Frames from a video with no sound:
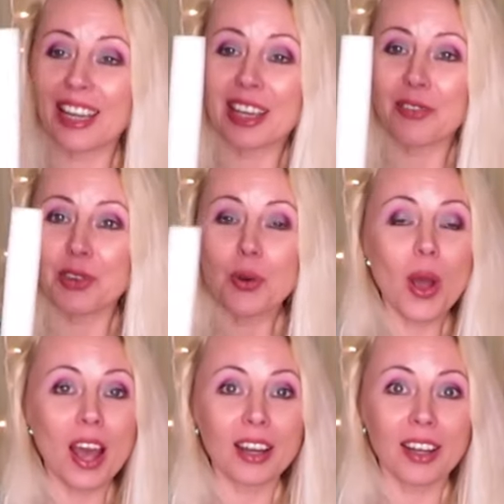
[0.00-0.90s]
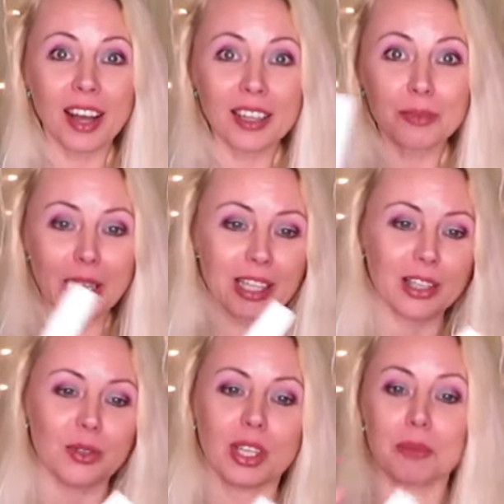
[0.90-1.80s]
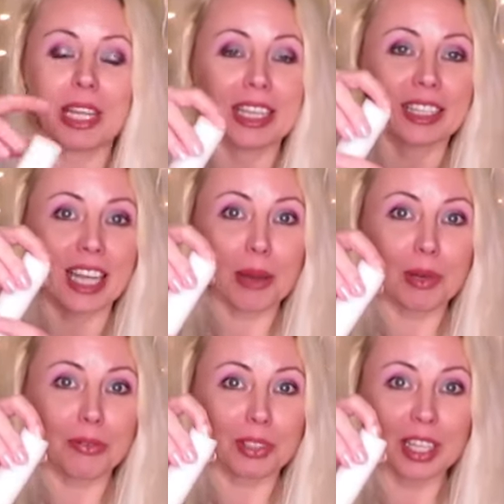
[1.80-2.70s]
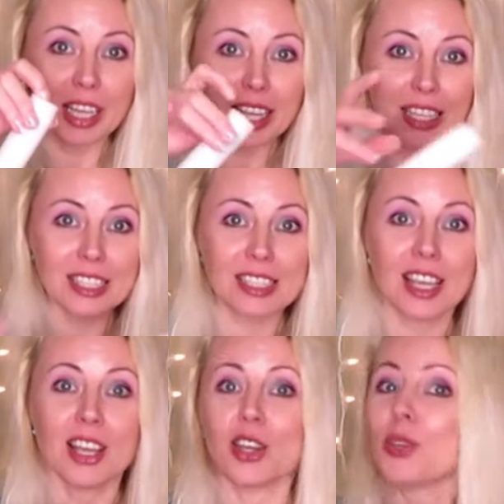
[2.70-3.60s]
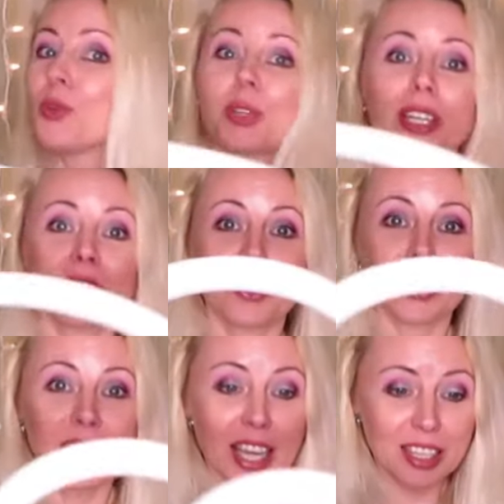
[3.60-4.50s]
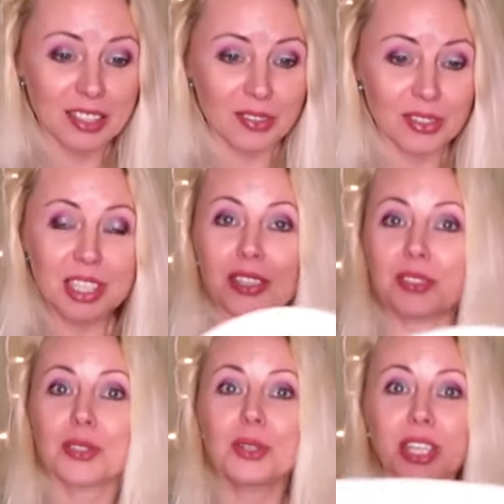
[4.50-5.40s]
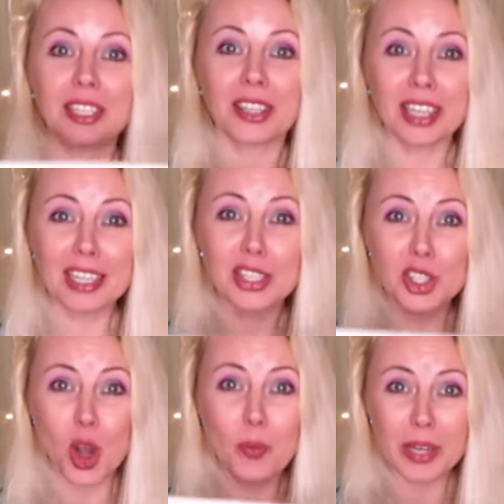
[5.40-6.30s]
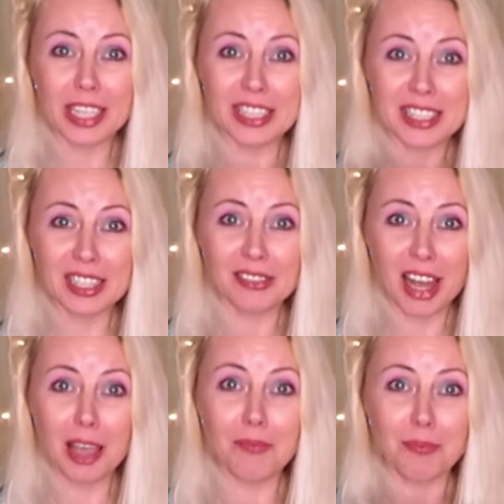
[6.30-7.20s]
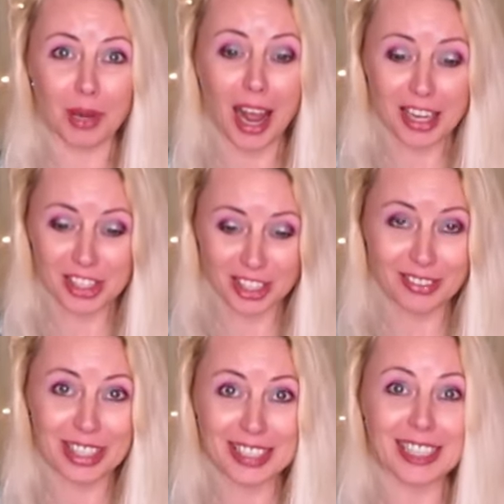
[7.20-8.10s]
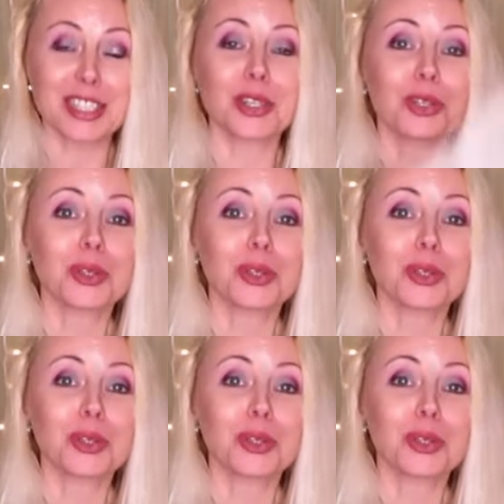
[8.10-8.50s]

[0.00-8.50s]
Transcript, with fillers: If you are card making, you can make a dabber for the inks you can create wreaths you can create so many DIY projects with it so